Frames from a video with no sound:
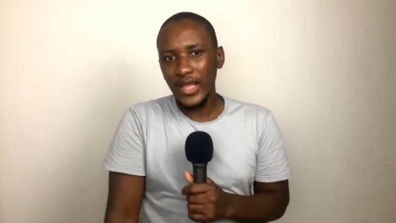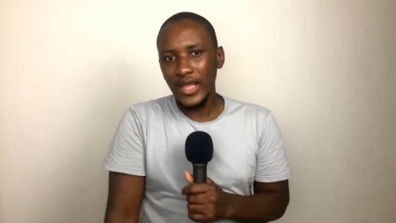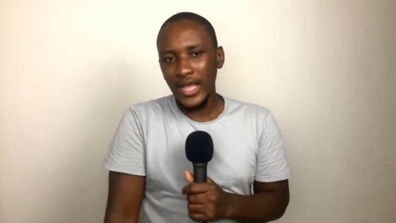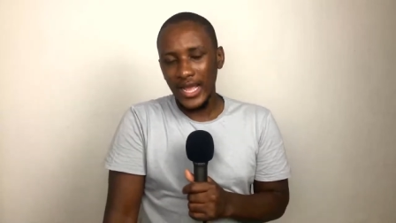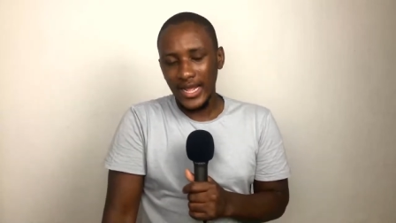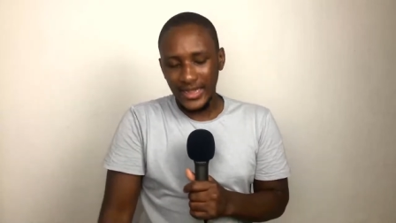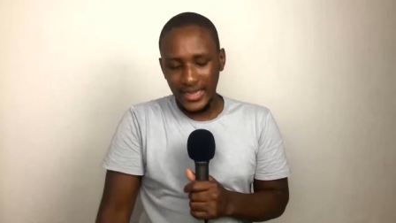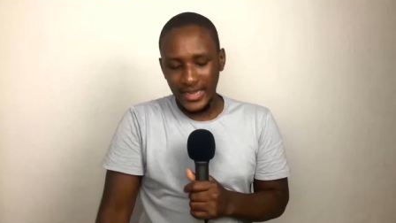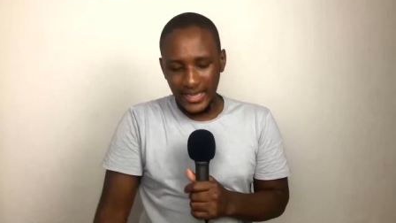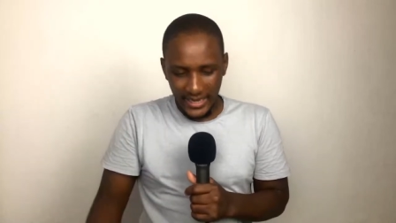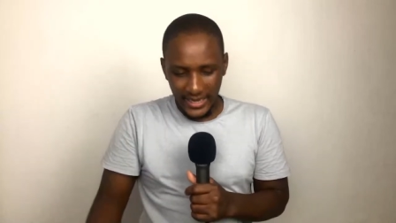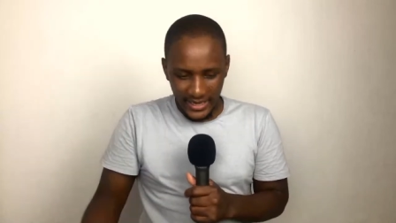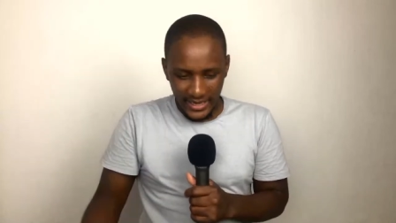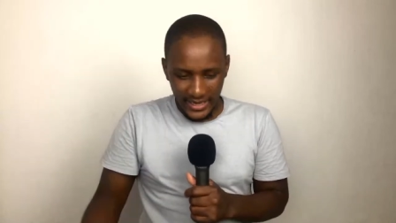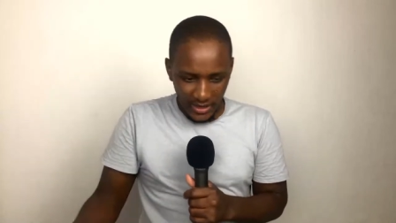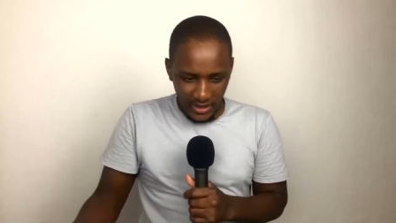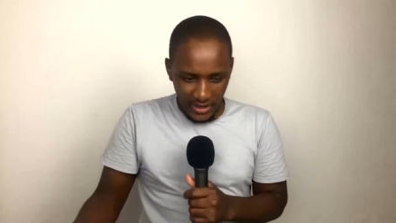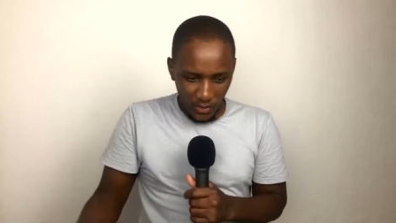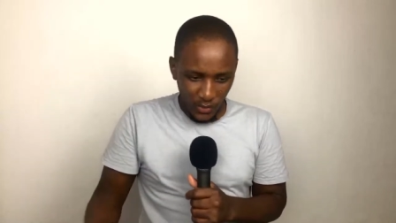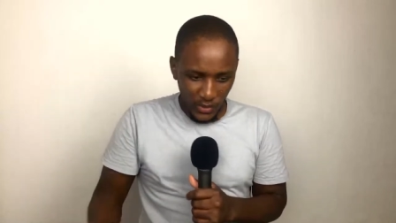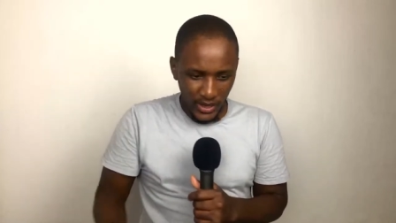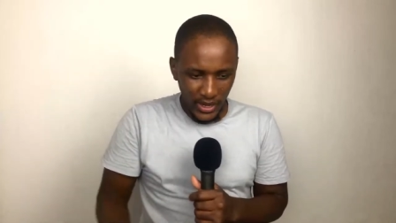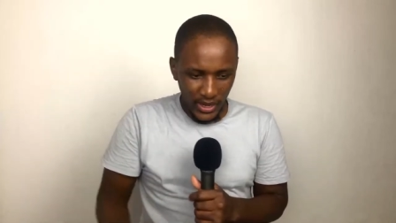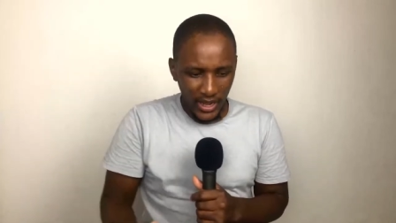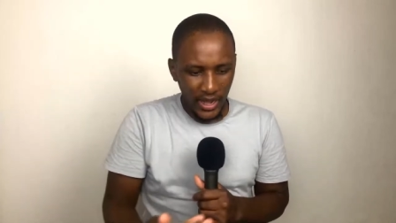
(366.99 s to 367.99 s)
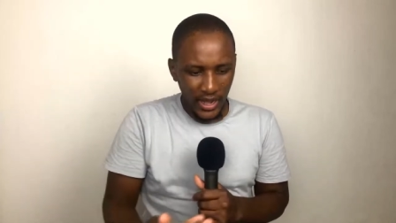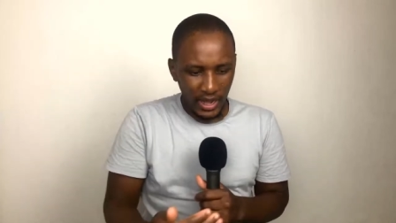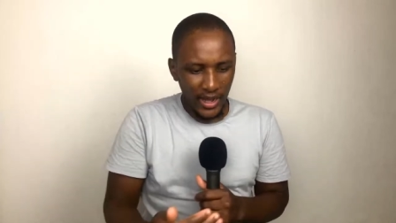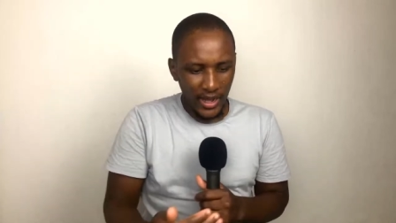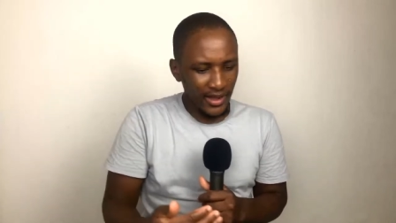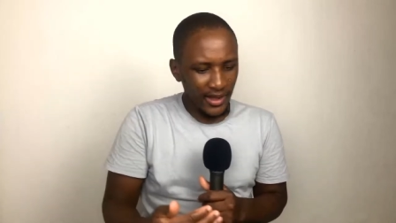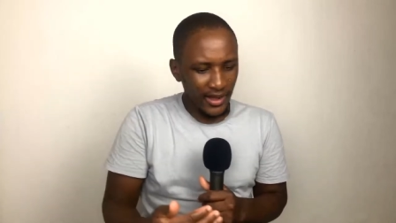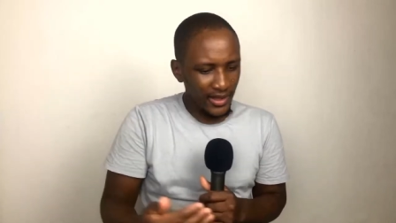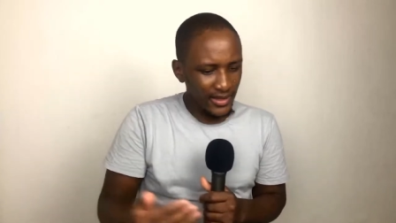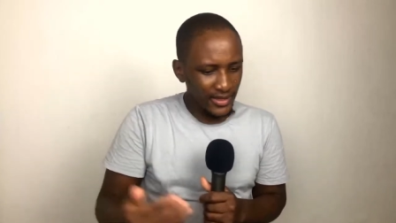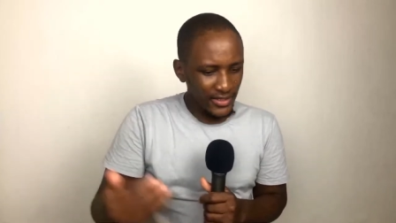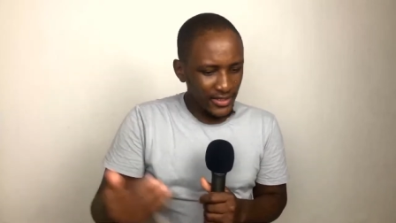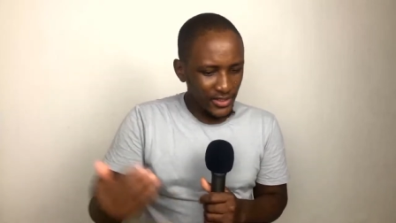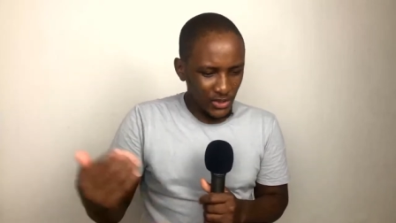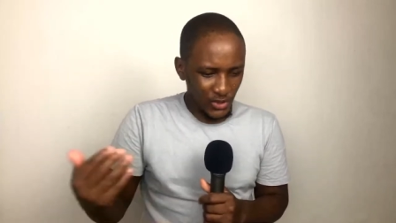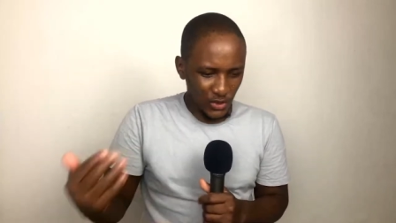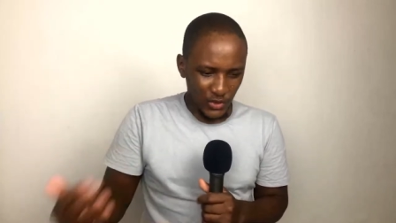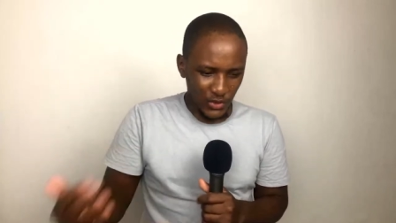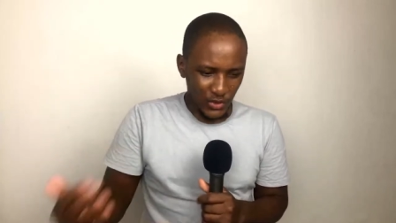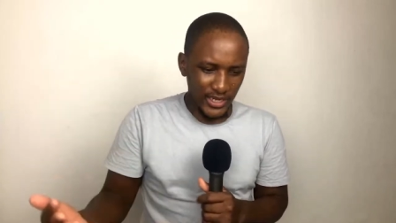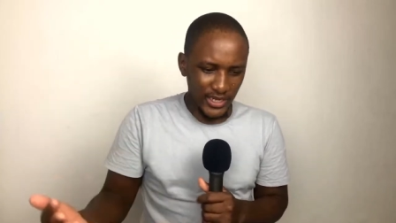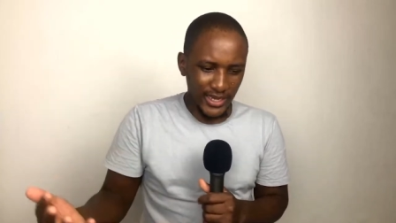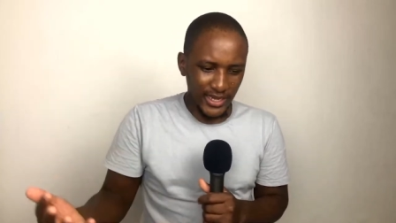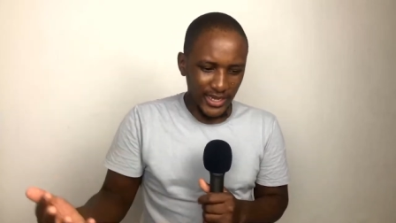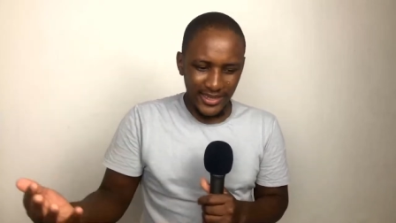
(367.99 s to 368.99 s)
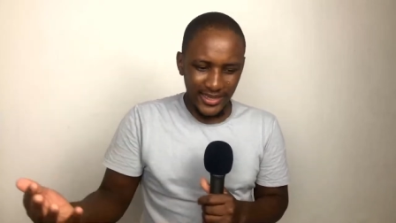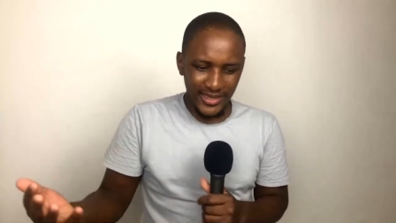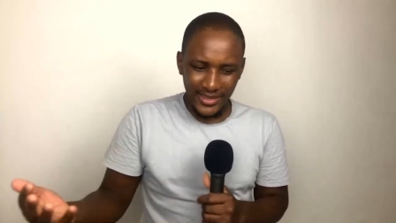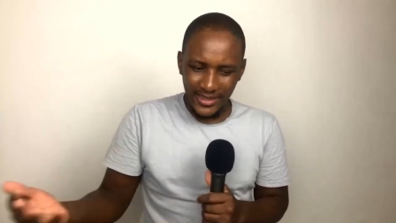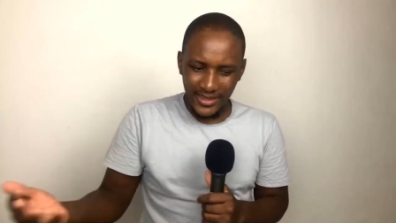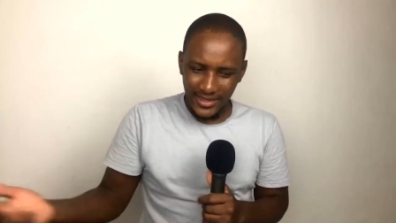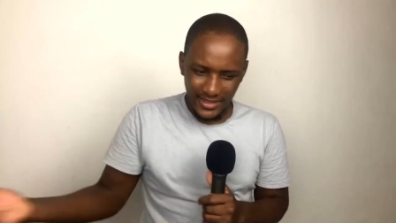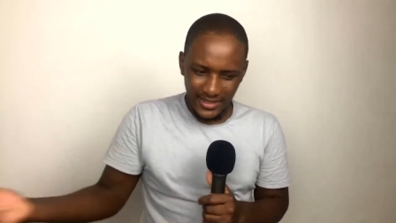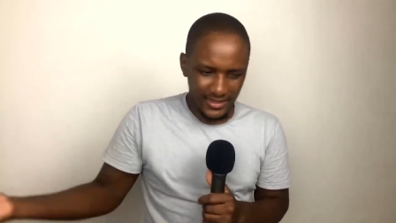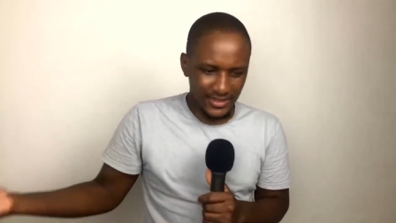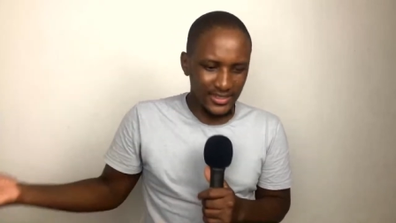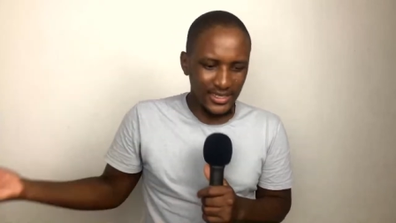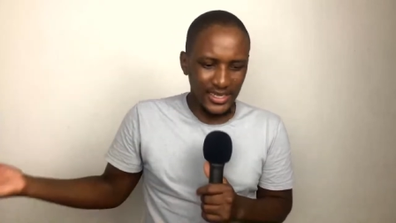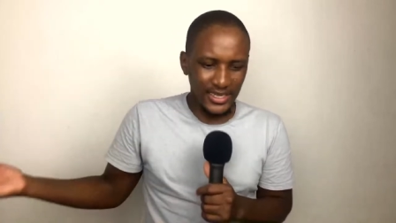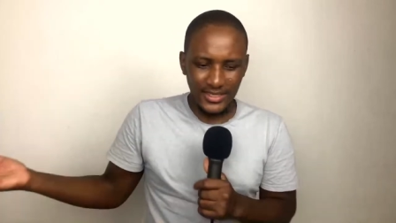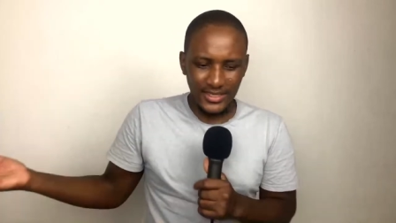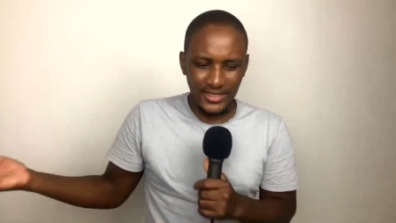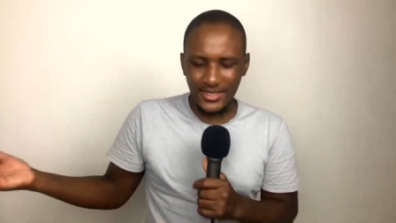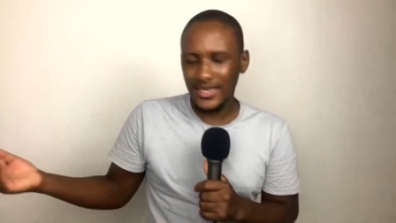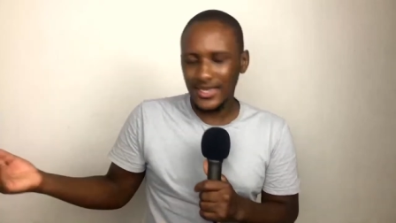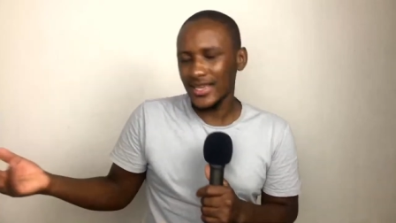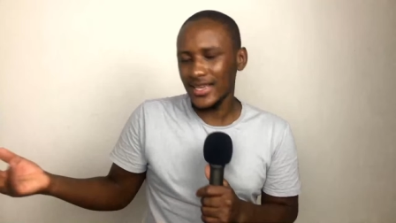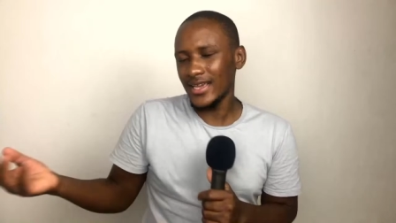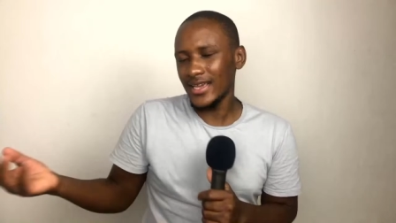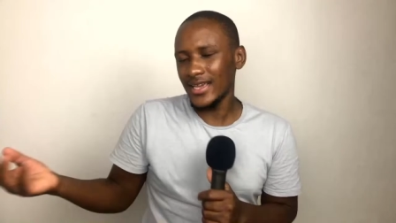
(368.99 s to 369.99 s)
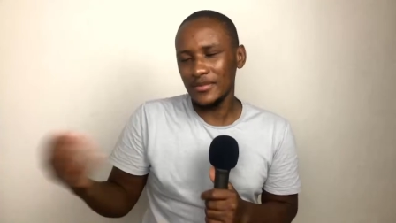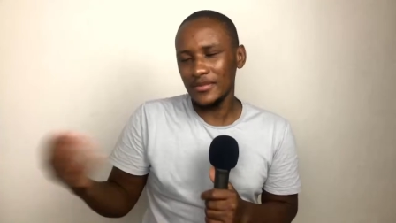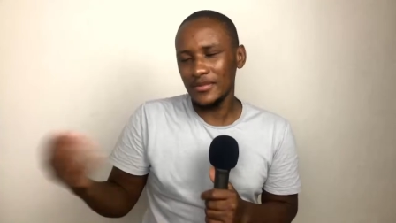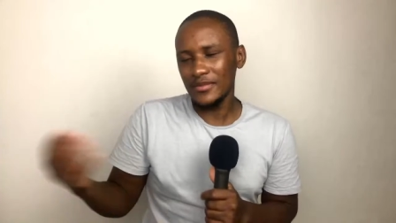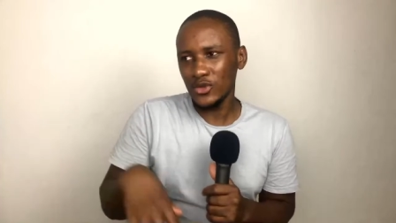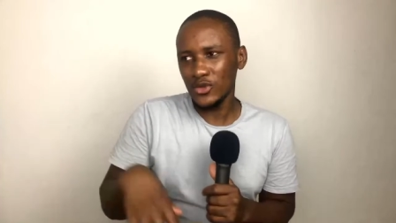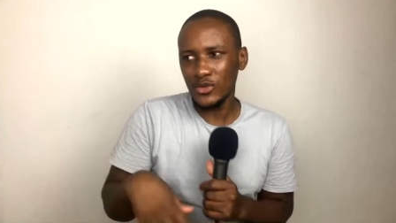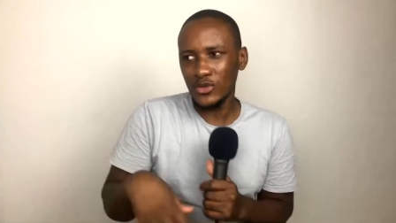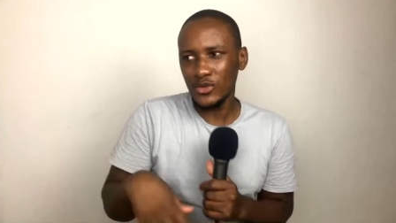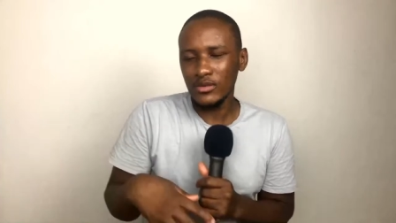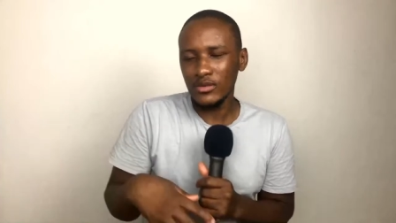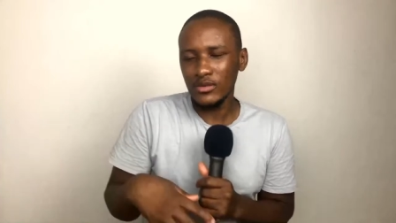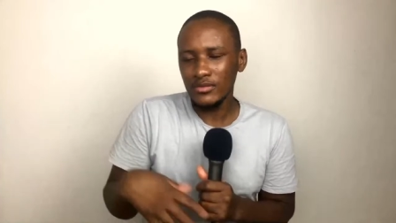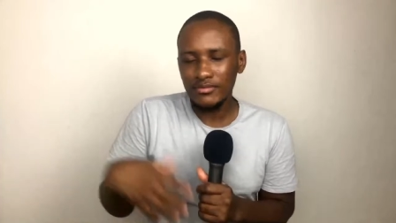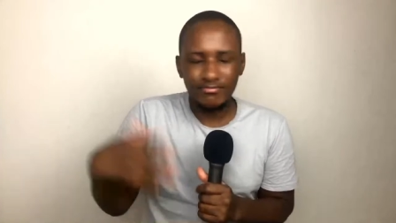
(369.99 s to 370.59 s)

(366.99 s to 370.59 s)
And then here we are today. He starts a game. So